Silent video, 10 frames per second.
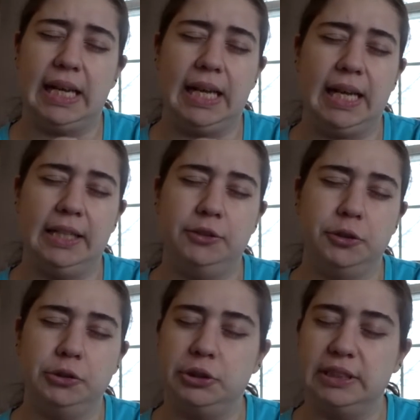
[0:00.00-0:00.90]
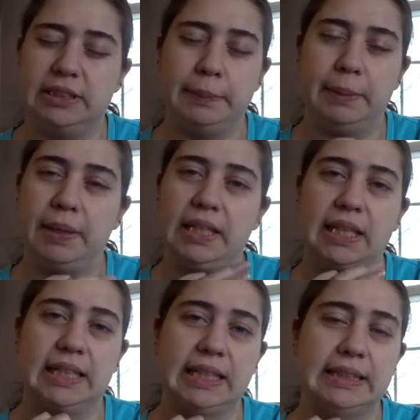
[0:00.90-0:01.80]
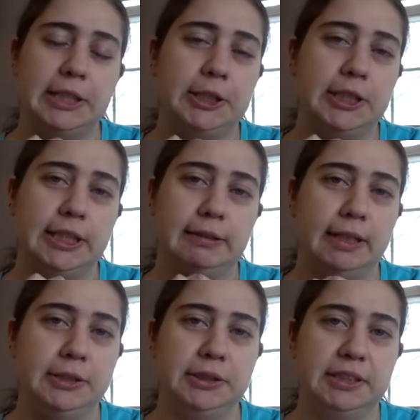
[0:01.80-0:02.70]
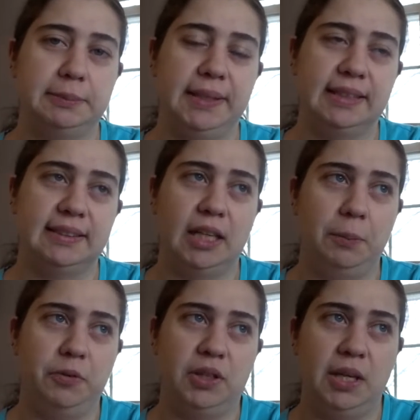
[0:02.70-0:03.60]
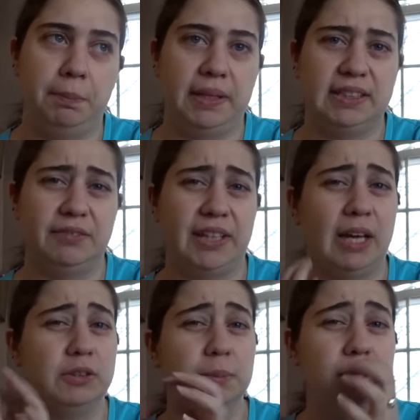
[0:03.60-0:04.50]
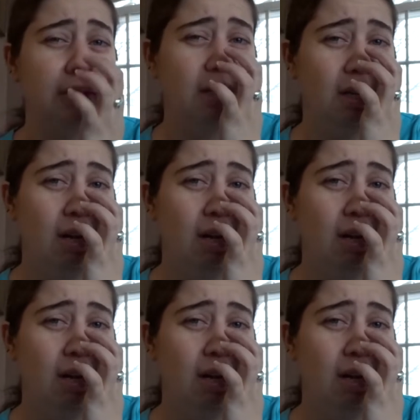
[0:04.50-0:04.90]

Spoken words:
I don't do this to make money. Like I said earlier, I do this because it helps keep myself accountable